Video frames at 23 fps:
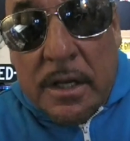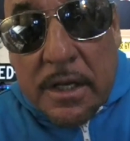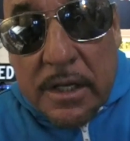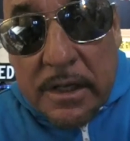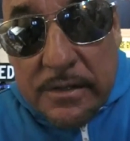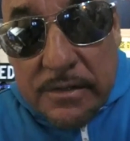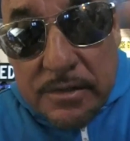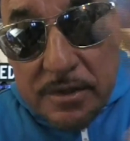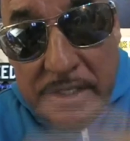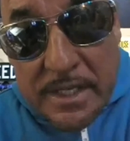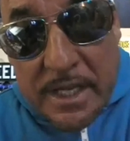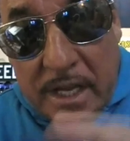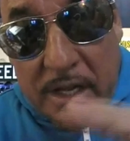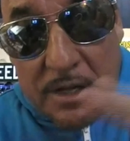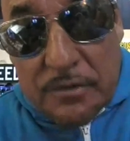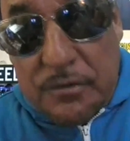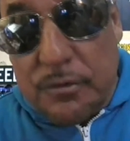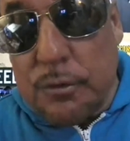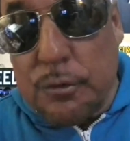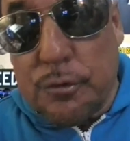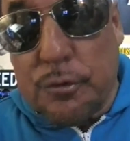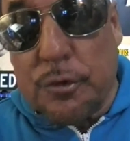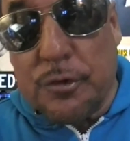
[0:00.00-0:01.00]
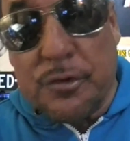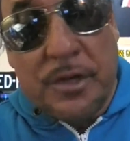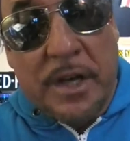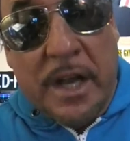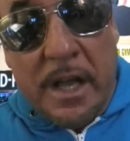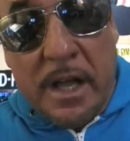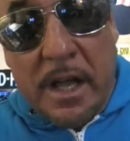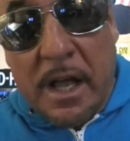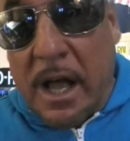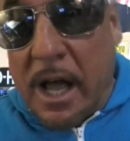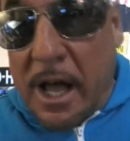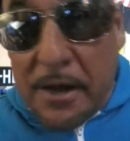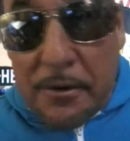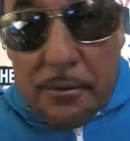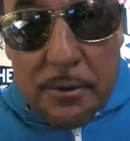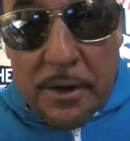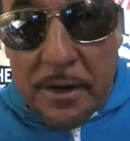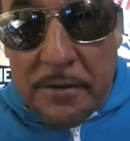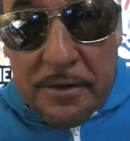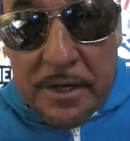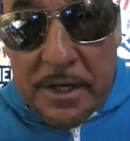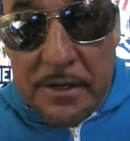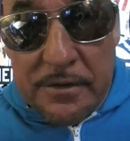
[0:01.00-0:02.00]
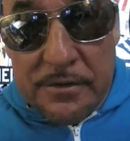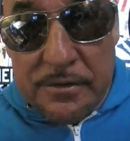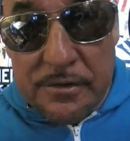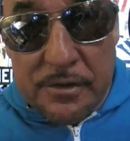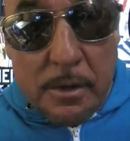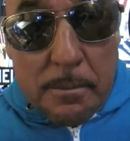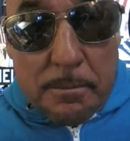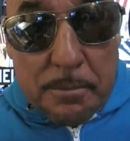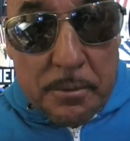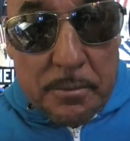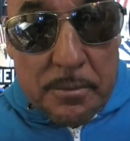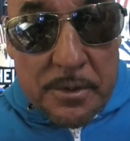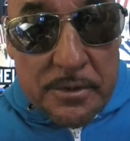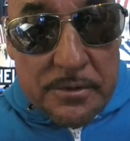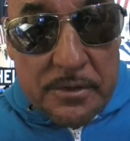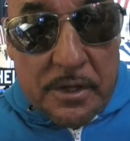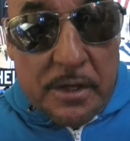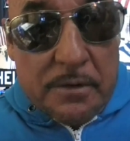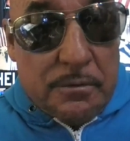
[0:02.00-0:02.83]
It's Chaos Nutrition. Now, I don't have any of his supplements.